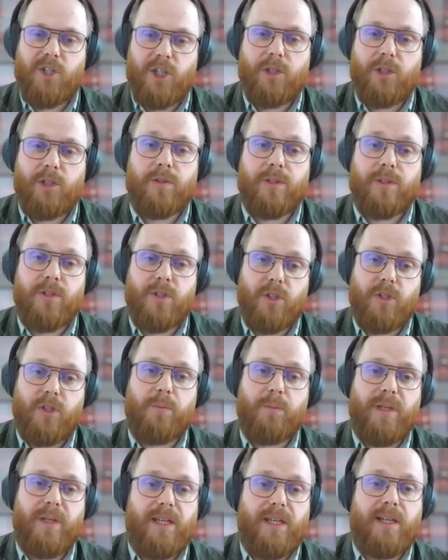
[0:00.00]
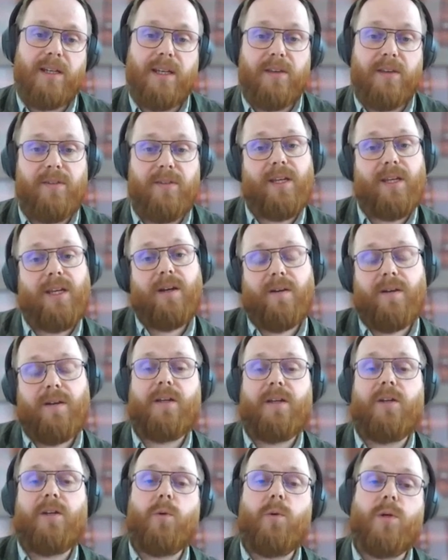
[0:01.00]
children should there be in a given
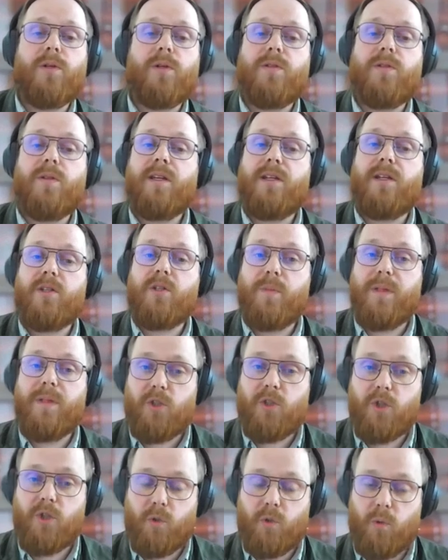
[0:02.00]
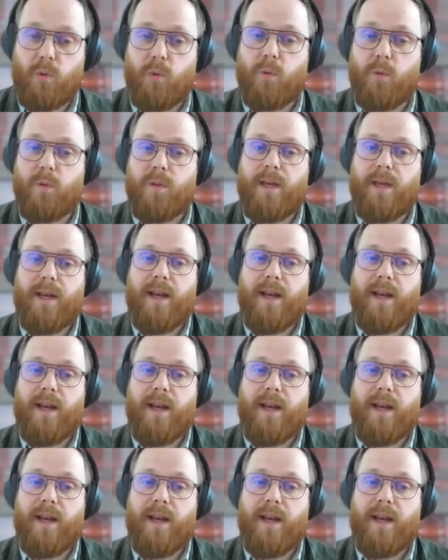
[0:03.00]
area in order to there to be a school,